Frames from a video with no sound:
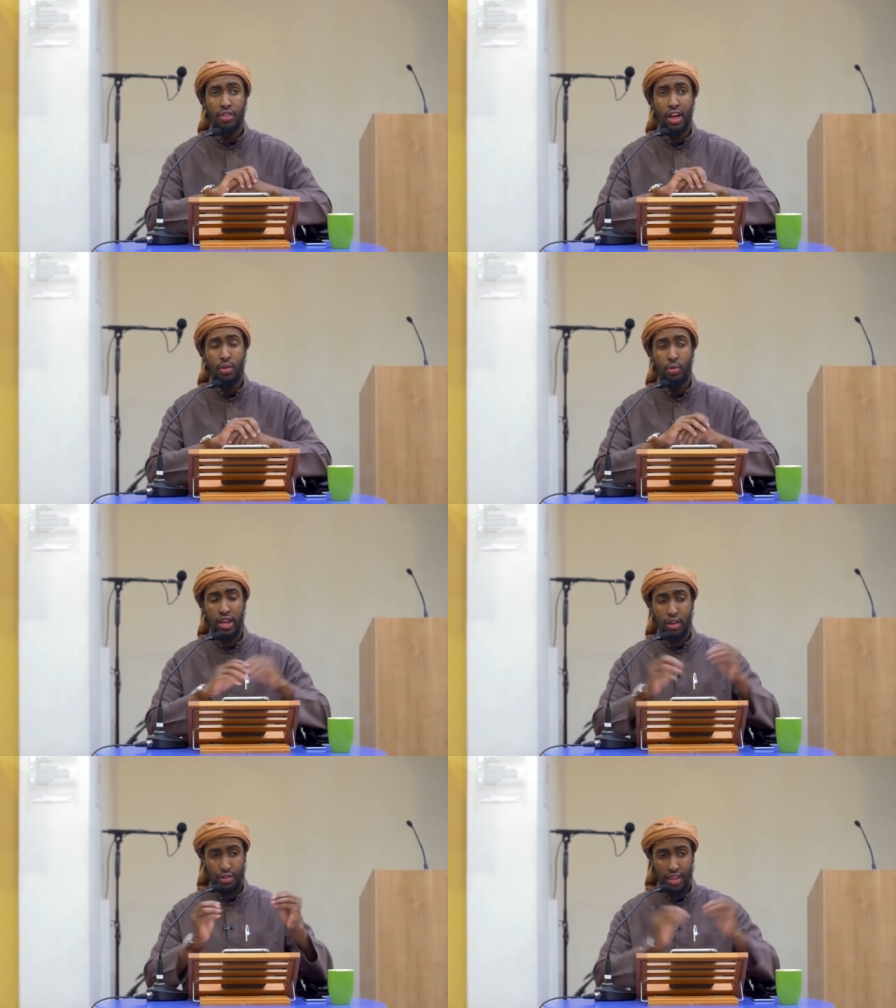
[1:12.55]
Rather what
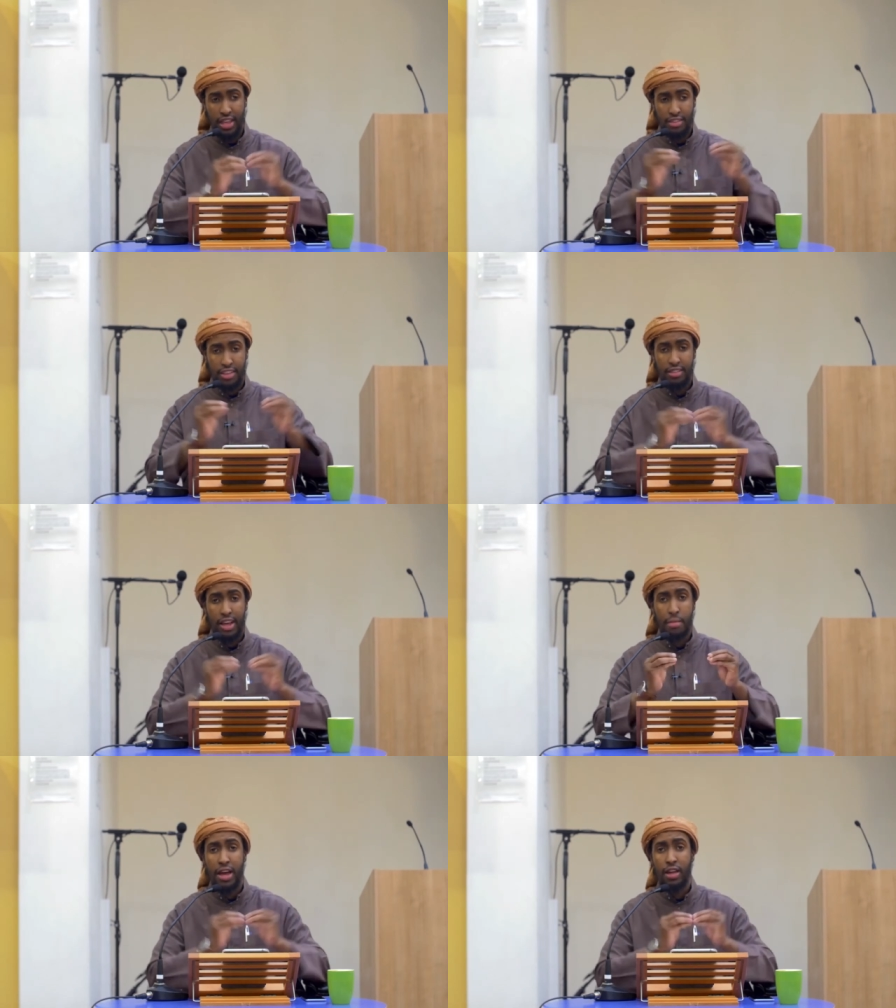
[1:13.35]
it goes against is the
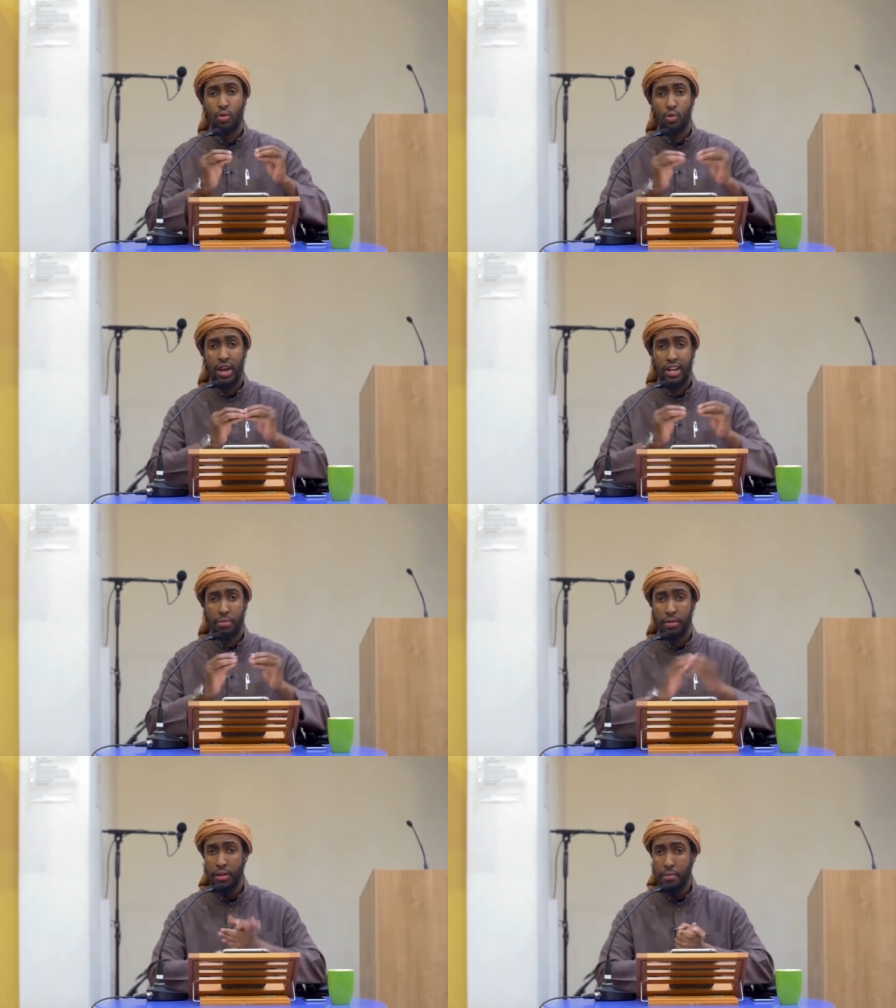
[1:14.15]
kamaluhul
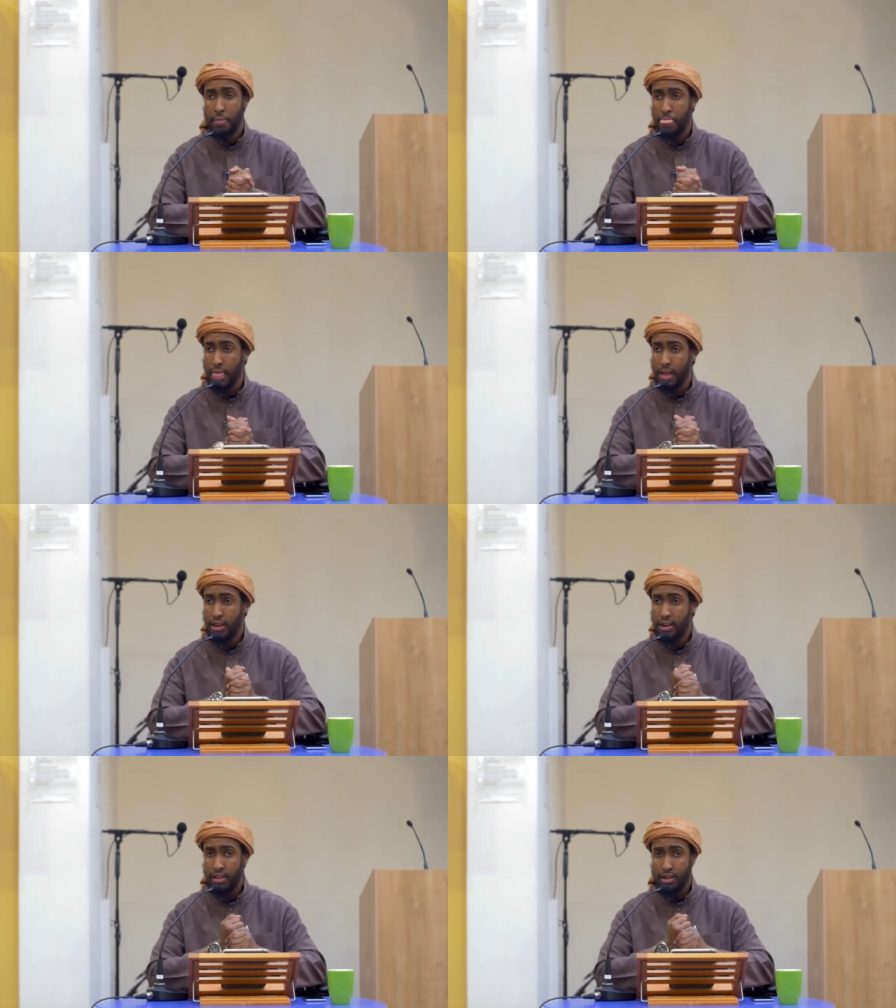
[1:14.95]
wajib.
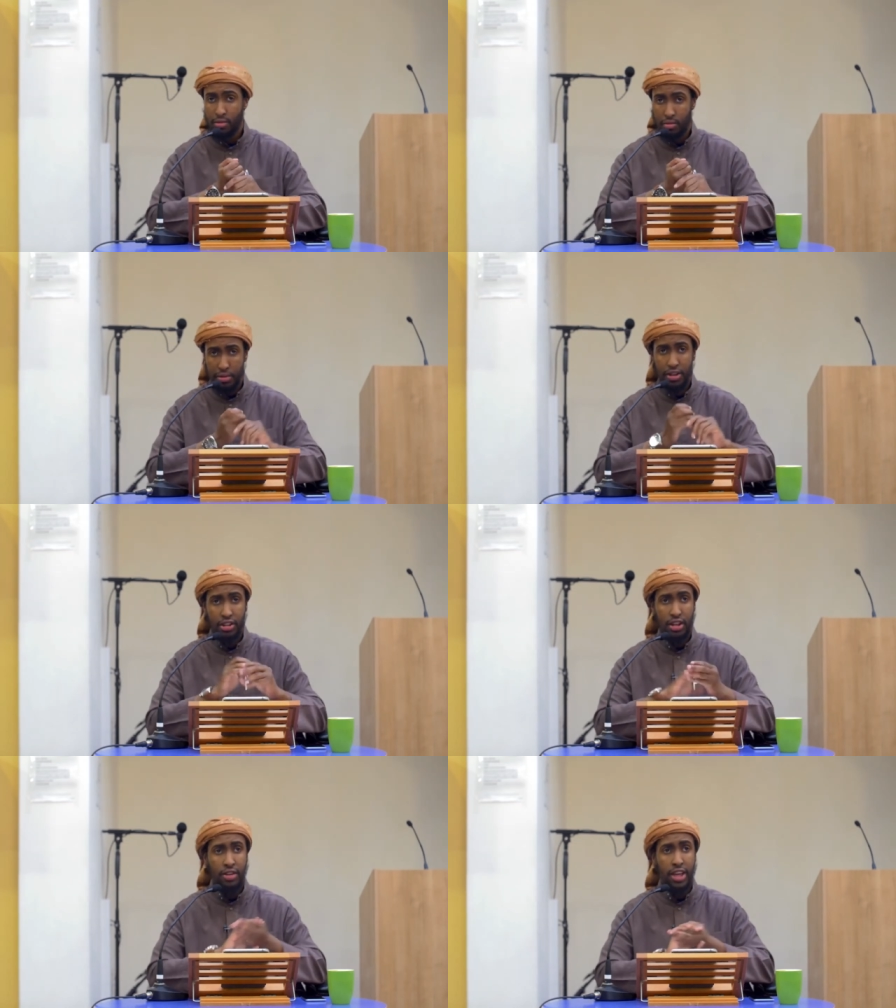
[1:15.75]
We
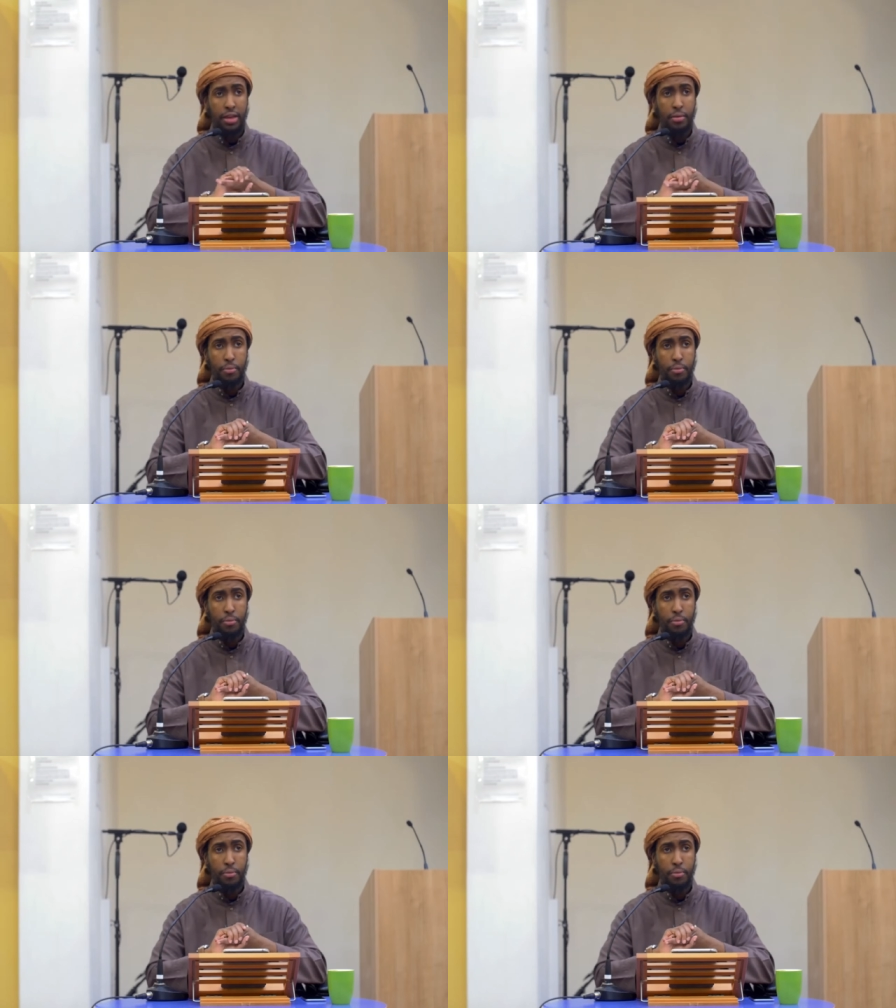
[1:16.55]
mentioned that, right?